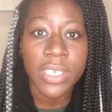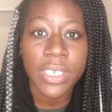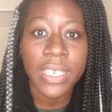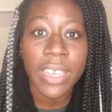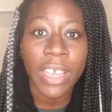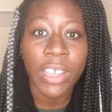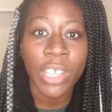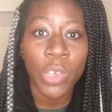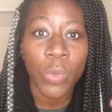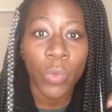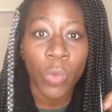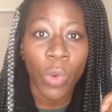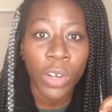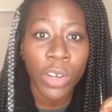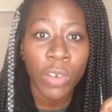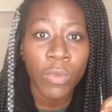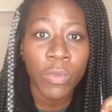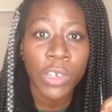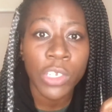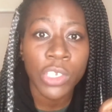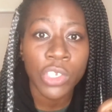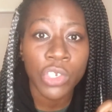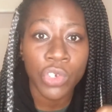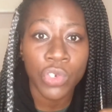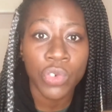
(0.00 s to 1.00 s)
Now you want to
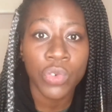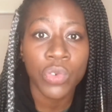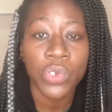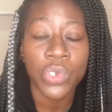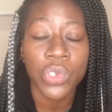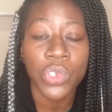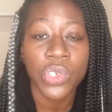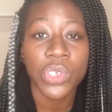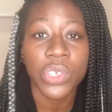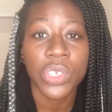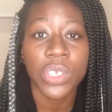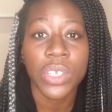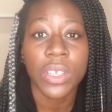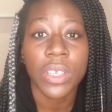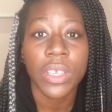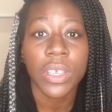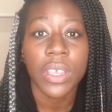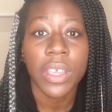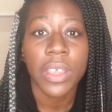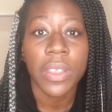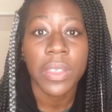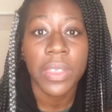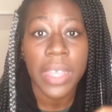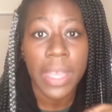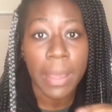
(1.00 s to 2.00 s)
reduce
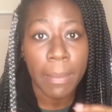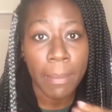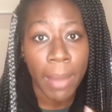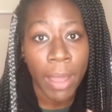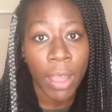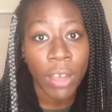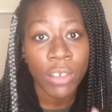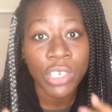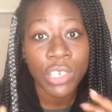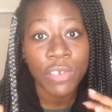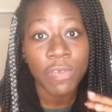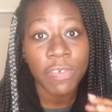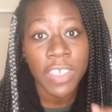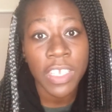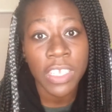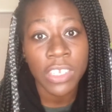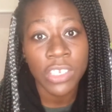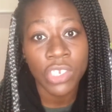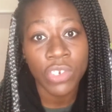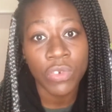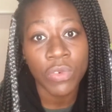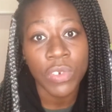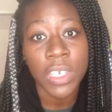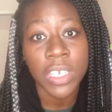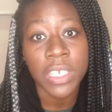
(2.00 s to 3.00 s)
the amount of
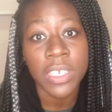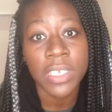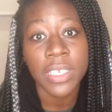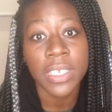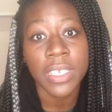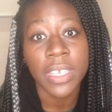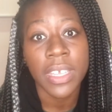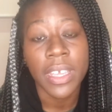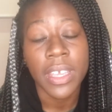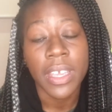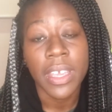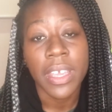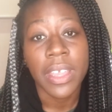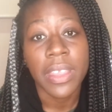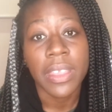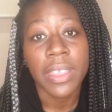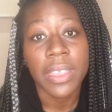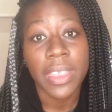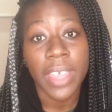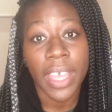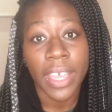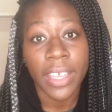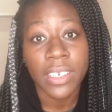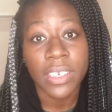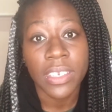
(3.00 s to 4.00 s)
injuries
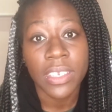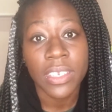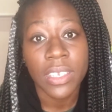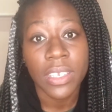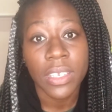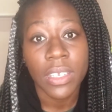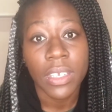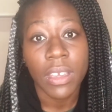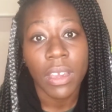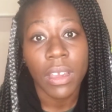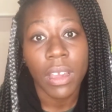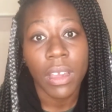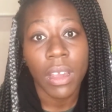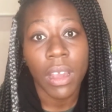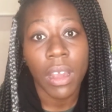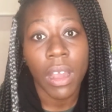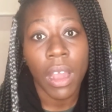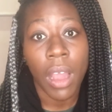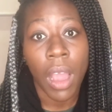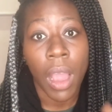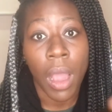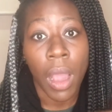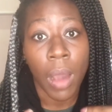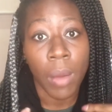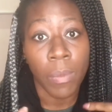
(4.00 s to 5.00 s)
that
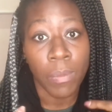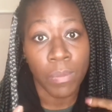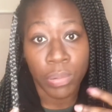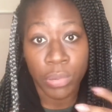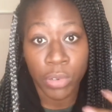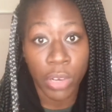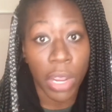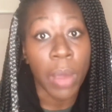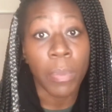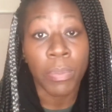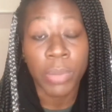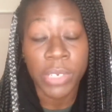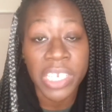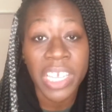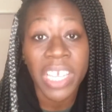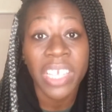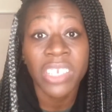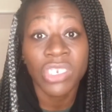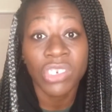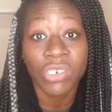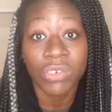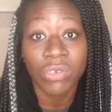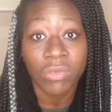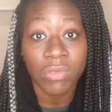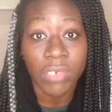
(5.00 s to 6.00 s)
are
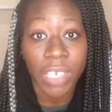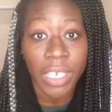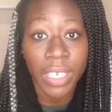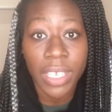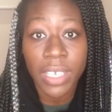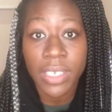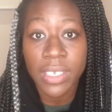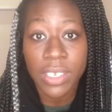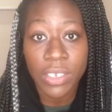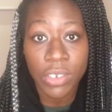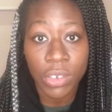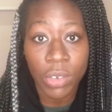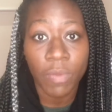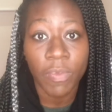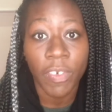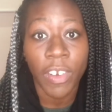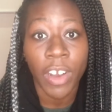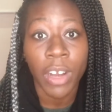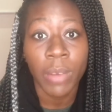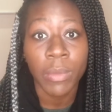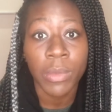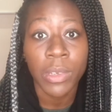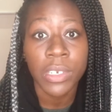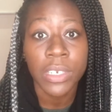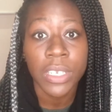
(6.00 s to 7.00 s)
potential, in the
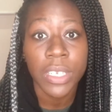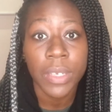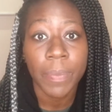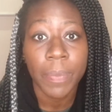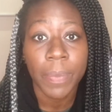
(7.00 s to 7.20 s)
environment.